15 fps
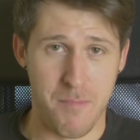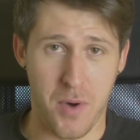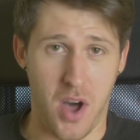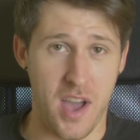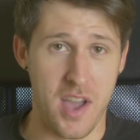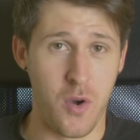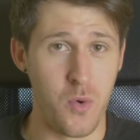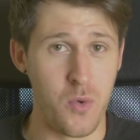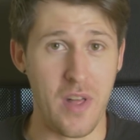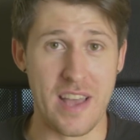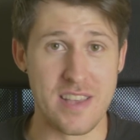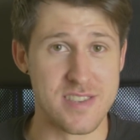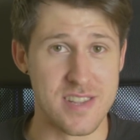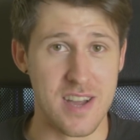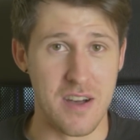buy all
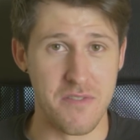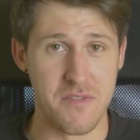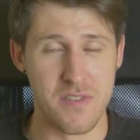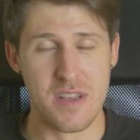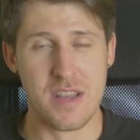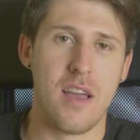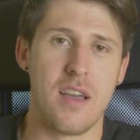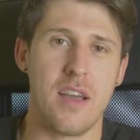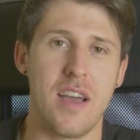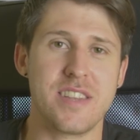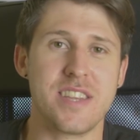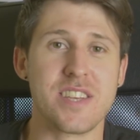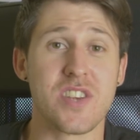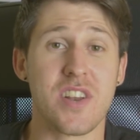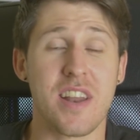that stuff.
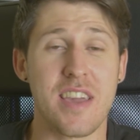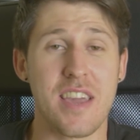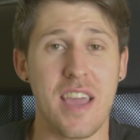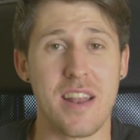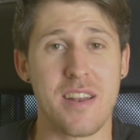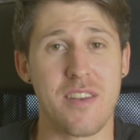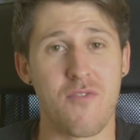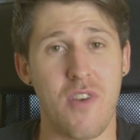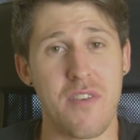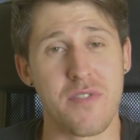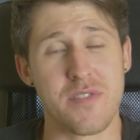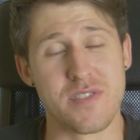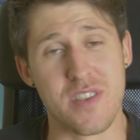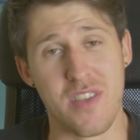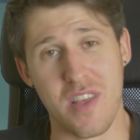Additionally, in
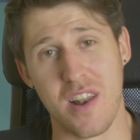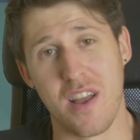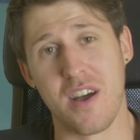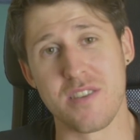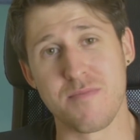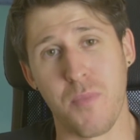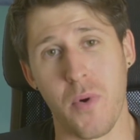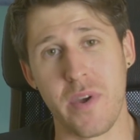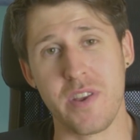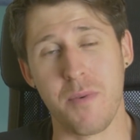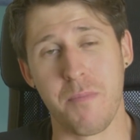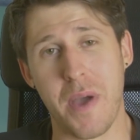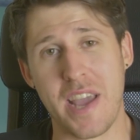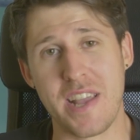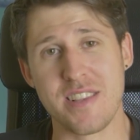reference to the last point,
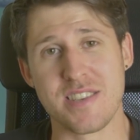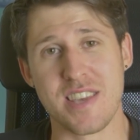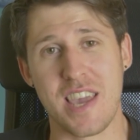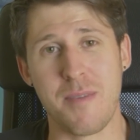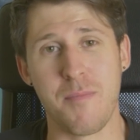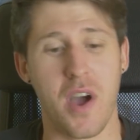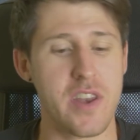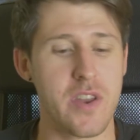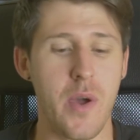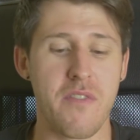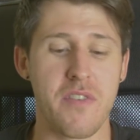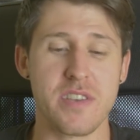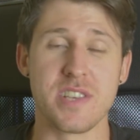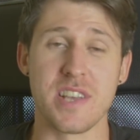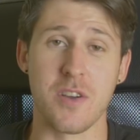your paint scheme, I knew
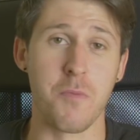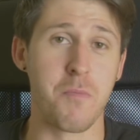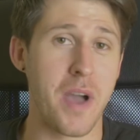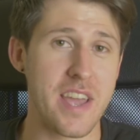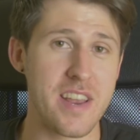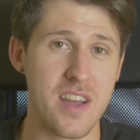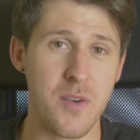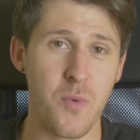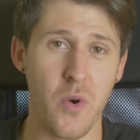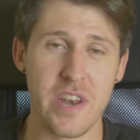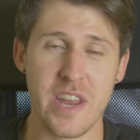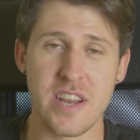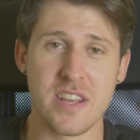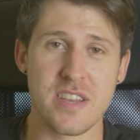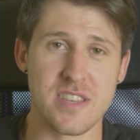every single paint I
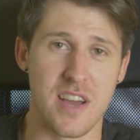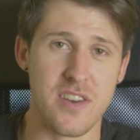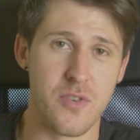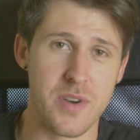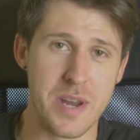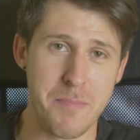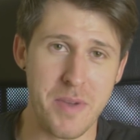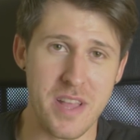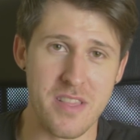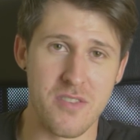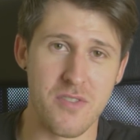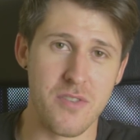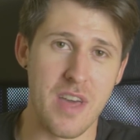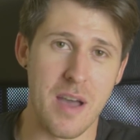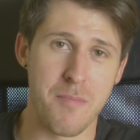wanted because I'd already been
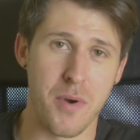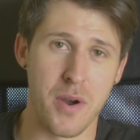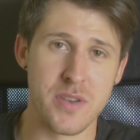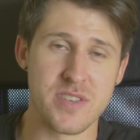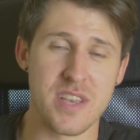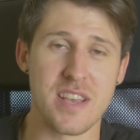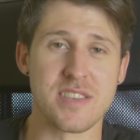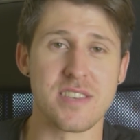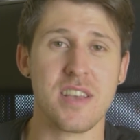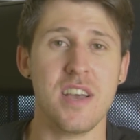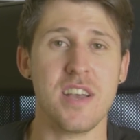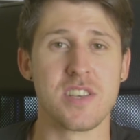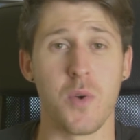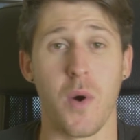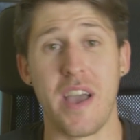through that process,
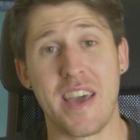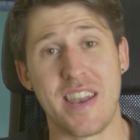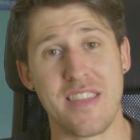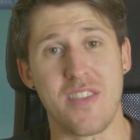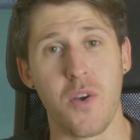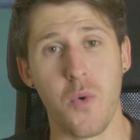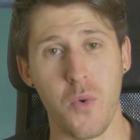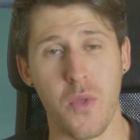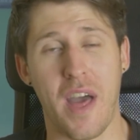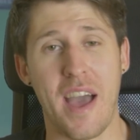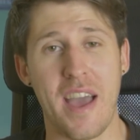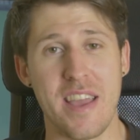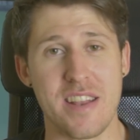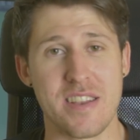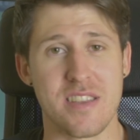so I added all
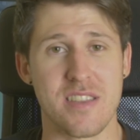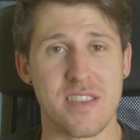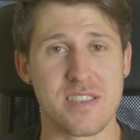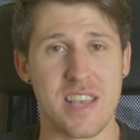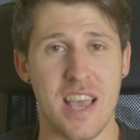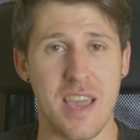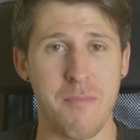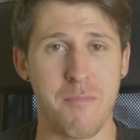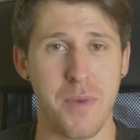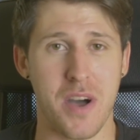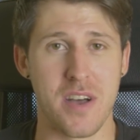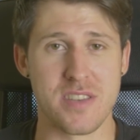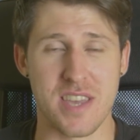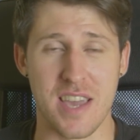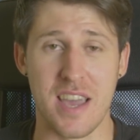that into the same
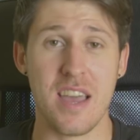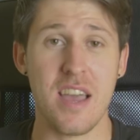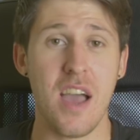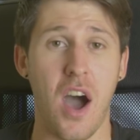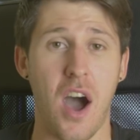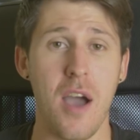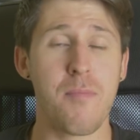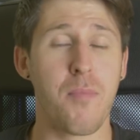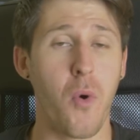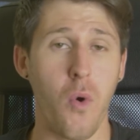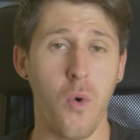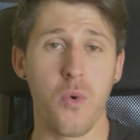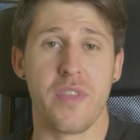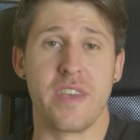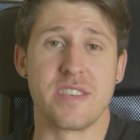basket. I bought
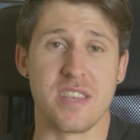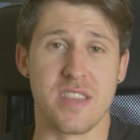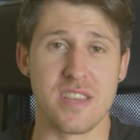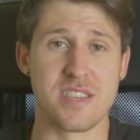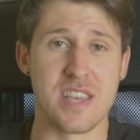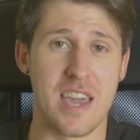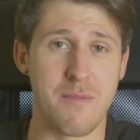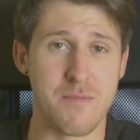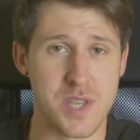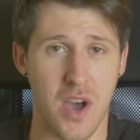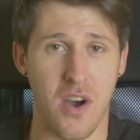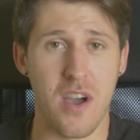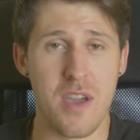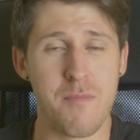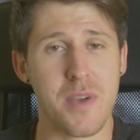all this at the same
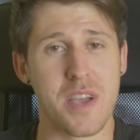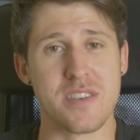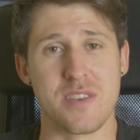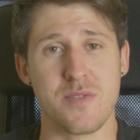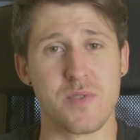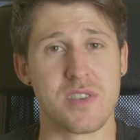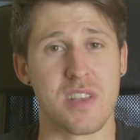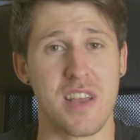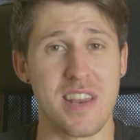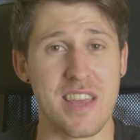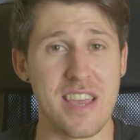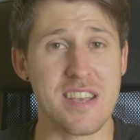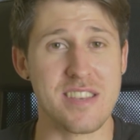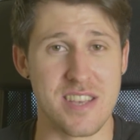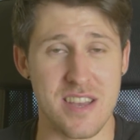time because it was slightly
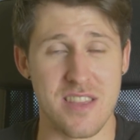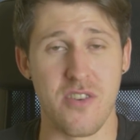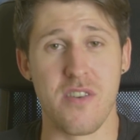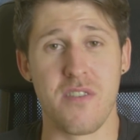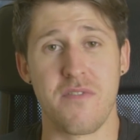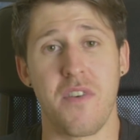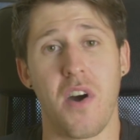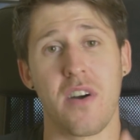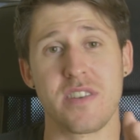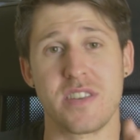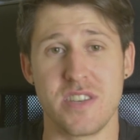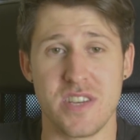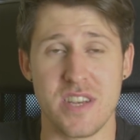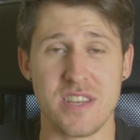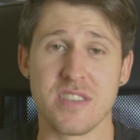easier. There are
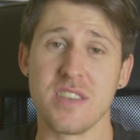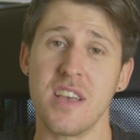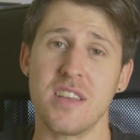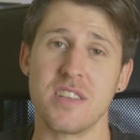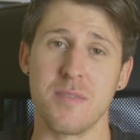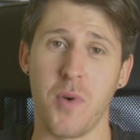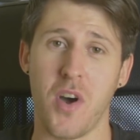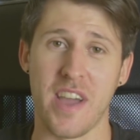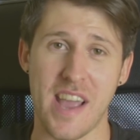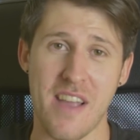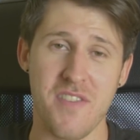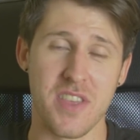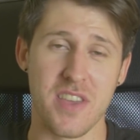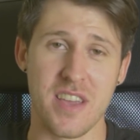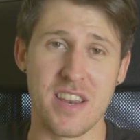advantages to buying
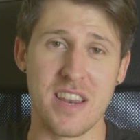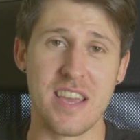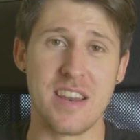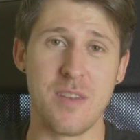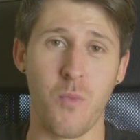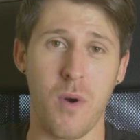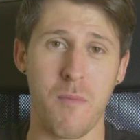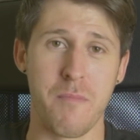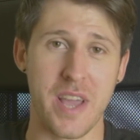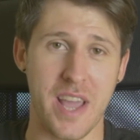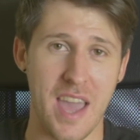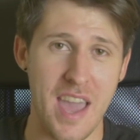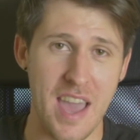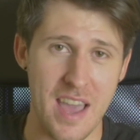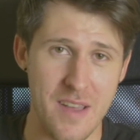everything you need in one big
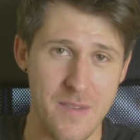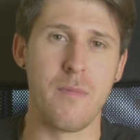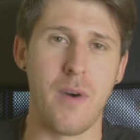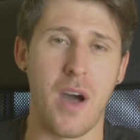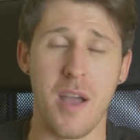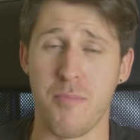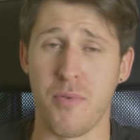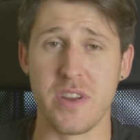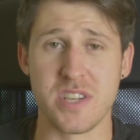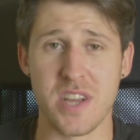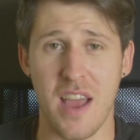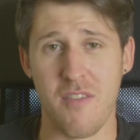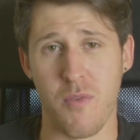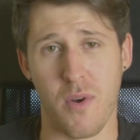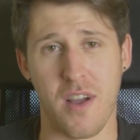hit. I
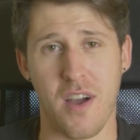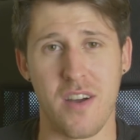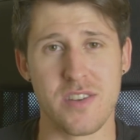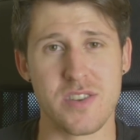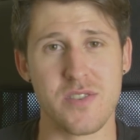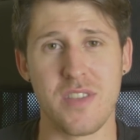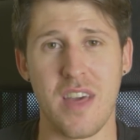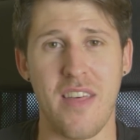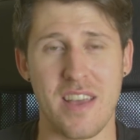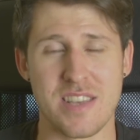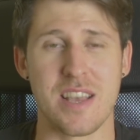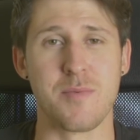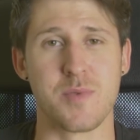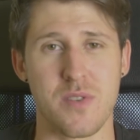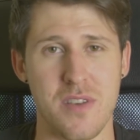appreciate everyone can't do that,
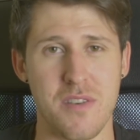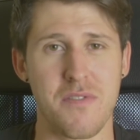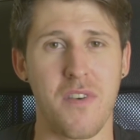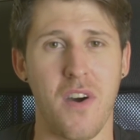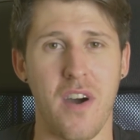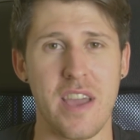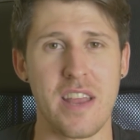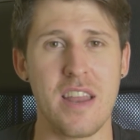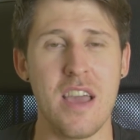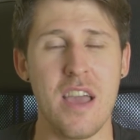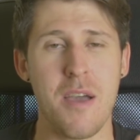that's absolutely fine,